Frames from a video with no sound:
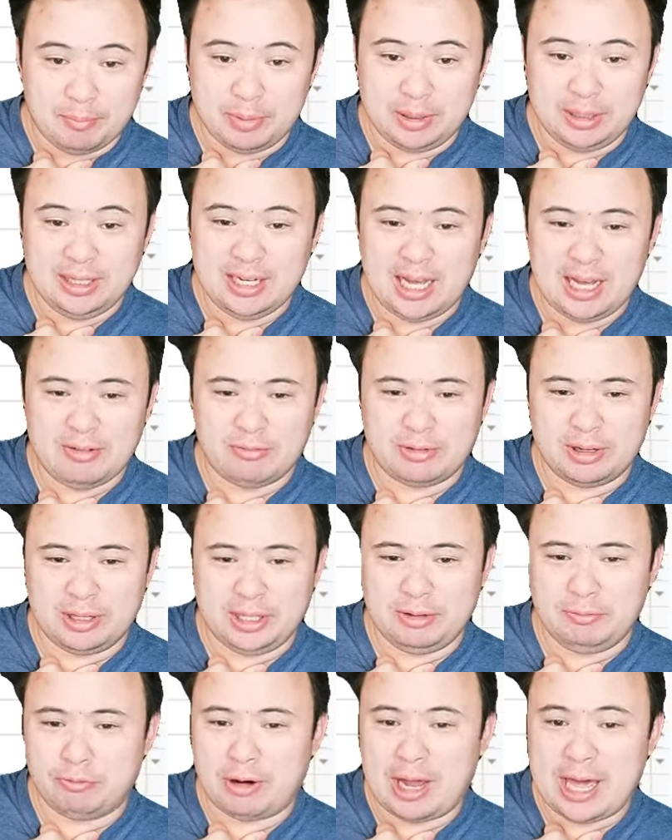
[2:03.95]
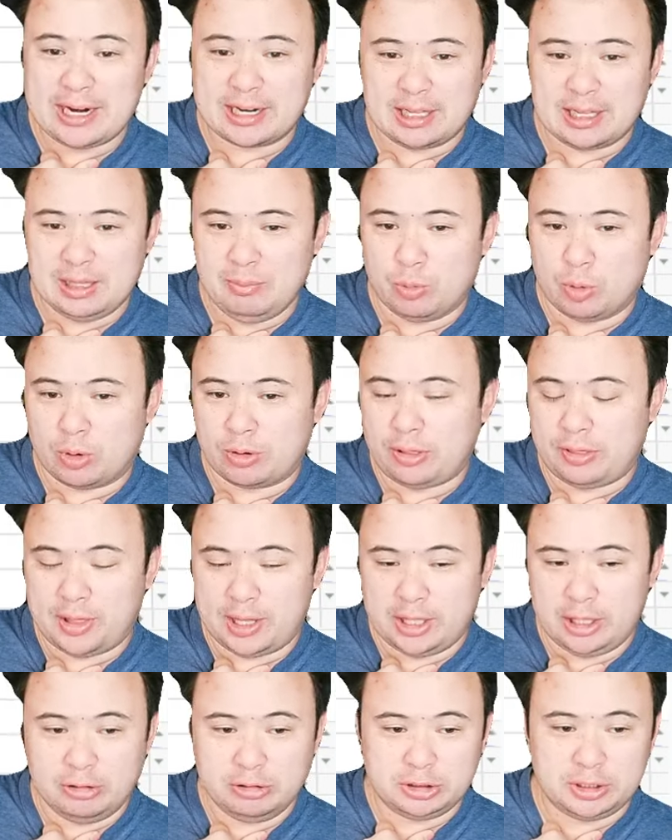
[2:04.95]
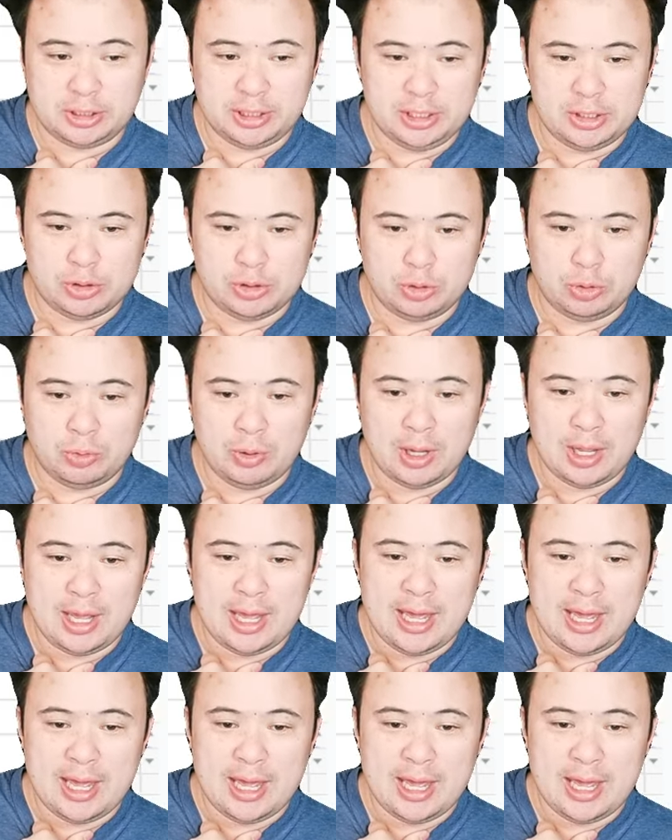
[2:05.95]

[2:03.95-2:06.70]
but not really radically more than they usually do.